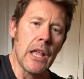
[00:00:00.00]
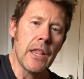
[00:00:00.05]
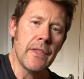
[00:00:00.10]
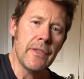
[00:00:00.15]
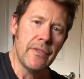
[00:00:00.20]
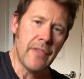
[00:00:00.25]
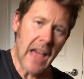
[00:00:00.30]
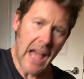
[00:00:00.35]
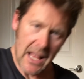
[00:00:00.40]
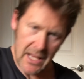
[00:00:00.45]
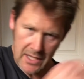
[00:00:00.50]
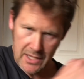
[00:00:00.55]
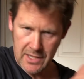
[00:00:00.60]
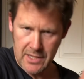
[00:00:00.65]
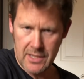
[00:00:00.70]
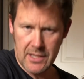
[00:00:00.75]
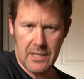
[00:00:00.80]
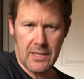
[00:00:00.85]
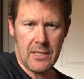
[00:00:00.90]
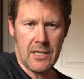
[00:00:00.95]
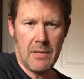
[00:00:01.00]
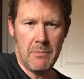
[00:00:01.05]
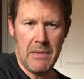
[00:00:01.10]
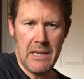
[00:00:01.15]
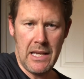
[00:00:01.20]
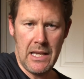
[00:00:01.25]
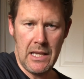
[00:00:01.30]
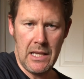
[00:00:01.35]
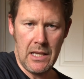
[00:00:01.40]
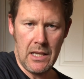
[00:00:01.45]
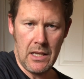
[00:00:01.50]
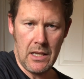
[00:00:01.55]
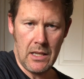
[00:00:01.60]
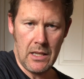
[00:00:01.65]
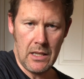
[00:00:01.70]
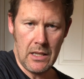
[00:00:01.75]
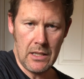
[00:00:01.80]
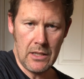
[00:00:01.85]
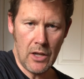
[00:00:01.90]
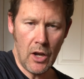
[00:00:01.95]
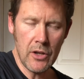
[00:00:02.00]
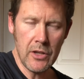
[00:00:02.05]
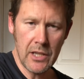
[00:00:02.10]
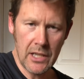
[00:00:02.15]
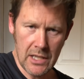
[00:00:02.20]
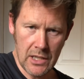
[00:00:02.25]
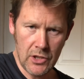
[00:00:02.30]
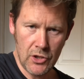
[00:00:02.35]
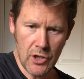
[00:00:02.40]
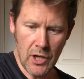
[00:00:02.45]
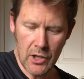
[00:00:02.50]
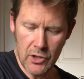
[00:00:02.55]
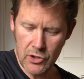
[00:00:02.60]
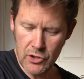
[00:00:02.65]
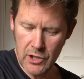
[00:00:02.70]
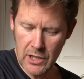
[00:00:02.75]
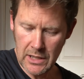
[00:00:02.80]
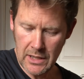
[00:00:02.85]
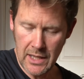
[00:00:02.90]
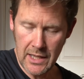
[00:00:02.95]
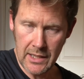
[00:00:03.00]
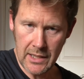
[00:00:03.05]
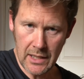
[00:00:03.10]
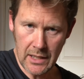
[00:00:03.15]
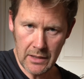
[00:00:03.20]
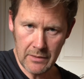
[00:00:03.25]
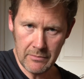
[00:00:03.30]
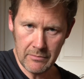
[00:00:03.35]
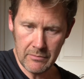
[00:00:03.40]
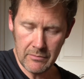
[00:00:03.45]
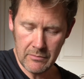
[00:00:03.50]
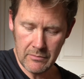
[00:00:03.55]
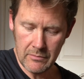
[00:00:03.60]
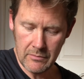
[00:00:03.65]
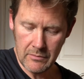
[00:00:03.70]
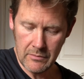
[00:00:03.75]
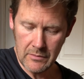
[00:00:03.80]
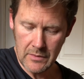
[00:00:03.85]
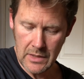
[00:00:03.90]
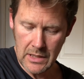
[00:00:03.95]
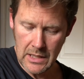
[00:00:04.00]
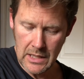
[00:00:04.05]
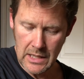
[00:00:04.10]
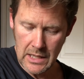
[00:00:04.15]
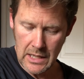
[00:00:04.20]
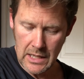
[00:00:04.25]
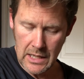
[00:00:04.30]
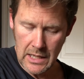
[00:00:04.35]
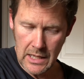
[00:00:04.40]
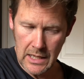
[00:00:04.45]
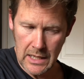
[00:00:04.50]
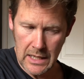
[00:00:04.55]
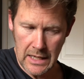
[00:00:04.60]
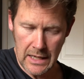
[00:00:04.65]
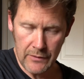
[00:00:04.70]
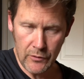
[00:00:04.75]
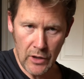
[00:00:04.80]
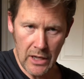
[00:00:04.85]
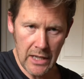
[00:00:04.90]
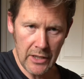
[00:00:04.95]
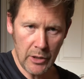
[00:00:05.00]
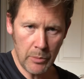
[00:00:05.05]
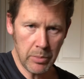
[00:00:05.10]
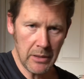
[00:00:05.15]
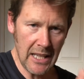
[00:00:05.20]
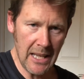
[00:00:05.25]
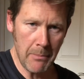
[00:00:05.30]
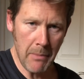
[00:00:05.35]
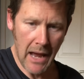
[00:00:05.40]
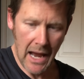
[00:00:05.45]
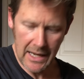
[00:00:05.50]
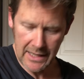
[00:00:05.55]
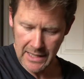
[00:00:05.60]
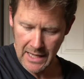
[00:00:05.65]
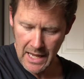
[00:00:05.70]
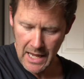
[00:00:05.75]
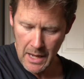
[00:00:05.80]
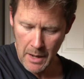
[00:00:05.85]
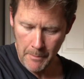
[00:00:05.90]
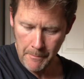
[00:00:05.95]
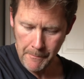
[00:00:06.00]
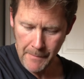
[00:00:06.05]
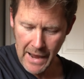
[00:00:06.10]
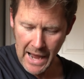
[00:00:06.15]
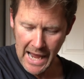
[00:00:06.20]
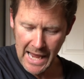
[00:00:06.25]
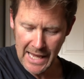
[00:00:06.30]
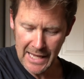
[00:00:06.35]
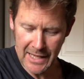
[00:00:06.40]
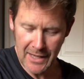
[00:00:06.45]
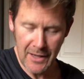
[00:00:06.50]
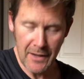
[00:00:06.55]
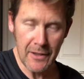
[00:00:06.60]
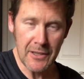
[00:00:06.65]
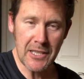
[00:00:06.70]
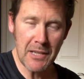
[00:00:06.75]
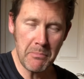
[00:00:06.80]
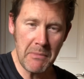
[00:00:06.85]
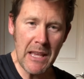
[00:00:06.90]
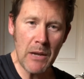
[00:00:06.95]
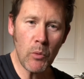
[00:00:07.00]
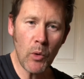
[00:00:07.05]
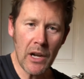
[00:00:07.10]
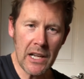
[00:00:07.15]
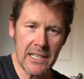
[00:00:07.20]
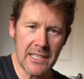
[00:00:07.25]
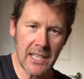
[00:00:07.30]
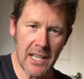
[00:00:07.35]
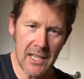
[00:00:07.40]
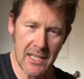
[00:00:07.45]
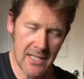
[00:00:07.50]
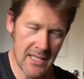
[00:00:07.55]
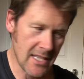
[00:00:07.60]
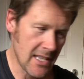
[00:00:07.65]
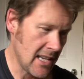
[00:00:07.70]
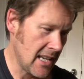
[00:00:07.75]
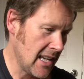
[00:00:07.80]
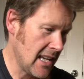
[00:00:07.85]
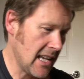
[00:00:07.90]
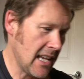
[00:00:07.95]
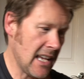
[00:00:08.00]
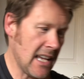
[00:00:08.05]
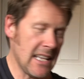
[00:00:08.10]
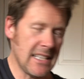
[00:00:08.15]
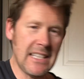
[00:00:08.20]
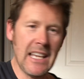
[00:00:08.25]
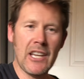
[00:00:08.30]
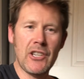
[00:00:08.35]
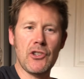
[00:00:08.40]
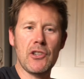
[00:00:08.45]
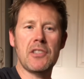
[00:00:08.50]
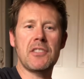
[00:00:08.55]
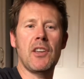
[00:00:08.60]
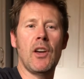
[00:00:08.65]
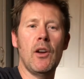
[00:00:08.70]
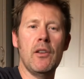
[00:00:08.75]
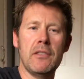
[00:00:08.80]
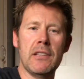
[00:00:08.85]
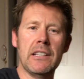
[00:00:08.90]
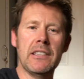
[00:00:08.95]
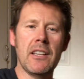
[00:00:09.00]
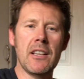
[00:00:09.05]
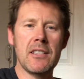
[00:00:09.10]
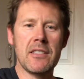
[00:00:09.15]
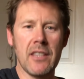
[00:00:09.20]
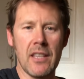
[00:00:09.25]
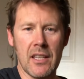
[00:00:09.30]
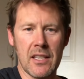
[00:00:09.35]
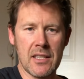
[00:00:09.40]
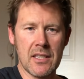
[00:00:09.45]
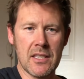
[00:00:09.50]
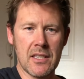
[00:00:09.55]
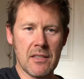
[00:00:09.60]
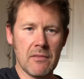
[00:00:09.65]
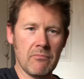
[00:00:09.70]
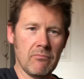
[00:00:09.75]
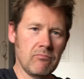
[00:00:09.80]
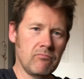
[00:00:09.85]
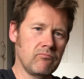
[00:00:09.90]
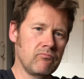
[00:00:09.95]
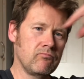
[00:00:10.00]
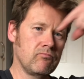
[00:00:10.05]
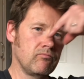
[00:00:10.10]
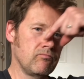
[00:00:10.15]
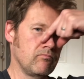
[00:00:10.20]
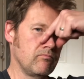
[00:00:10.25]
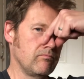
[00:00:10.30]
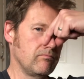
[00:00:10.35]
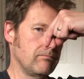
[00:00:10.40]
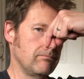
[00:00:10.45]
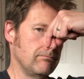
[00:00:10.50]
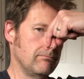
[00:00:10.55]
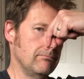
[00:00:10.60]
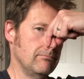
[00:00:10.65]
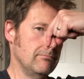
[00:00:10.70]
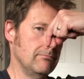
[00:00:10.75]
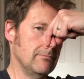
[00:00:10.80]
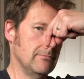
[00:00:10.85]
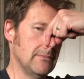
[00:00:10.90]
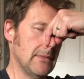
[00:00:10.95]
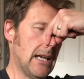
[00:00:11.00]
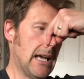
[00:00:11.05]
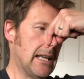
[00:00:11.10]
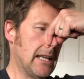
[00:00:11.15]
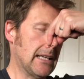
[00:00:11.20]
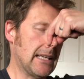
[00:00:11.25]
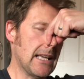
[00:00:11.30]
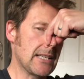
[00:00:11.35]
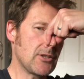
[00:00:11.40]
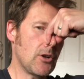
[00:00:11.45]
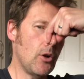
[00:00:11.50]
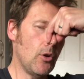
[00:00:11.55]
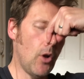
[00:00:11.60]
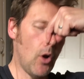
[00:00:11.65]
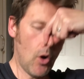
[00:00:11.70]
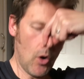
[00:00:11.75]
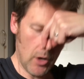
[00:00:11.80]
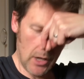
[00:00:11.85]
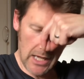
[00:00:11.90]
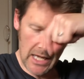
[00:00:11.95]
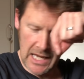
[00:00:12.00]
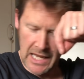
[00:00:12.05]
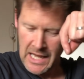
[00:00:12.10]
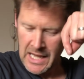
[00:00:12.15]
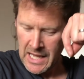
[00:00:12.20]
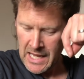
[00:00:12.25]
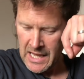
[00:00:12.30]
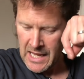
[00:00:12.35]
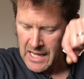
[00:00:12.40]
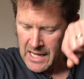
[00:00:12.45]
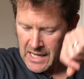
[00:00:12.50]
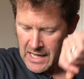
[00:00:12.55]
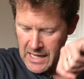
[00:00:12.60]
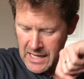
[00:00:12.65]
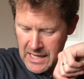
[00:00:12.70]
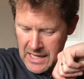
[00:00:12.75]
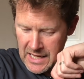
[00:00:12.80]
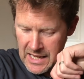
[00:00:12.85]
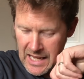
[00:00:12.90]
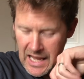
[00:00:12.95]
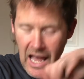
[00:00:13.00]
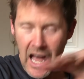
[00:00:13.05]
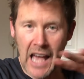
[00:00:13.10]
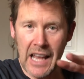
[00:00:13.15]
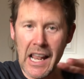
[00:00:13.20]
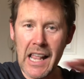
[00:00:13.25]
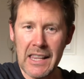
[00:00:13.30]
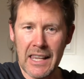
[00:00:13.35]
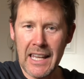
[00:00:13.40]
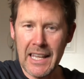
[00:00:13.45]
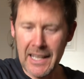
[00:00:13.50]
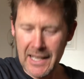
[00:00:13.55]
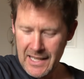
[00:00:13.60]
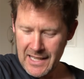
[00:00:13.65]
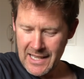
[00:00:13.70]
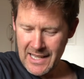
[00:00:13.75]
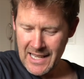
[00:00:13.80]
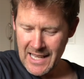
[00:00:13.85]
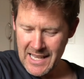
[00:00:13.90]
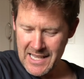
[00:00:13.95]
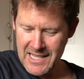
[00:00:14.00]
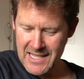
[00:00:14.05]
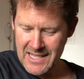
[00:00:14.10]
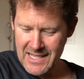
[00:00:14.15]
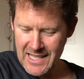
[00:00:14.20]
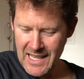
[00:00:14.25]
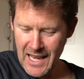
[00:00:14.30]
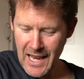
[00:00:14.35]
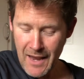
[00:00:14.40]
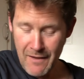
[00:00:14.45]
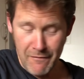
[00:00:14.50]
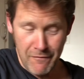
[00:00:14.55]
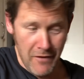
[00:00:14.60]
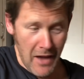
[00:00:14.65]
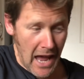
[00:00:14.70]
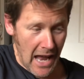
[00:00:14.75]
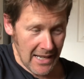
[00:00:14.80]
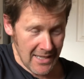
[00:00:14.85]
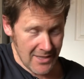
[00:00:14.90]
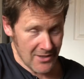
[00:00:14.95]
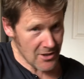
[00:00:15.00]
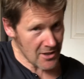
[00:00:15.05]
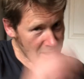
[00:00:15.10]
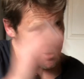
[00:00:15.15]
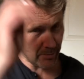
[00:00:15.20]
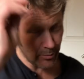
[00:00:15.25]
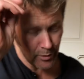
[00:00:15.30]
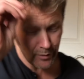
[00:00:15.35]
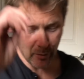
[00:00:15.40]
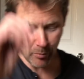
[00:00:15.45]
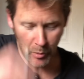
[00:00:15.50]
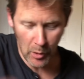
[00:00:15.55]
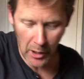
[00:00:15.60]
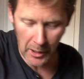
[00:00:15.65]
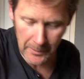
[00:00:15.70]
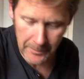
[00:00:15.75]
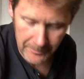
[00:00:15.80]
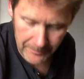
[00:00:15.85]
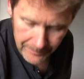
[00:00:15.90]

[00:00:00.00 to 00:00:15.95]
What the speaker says: that's, to me, now you can judge, do you like it? I've not heard the playback yet, but to me what it does, it takes your sound and it does this. And it gets all honky, and I like it. It's, in fact, just to prove a point,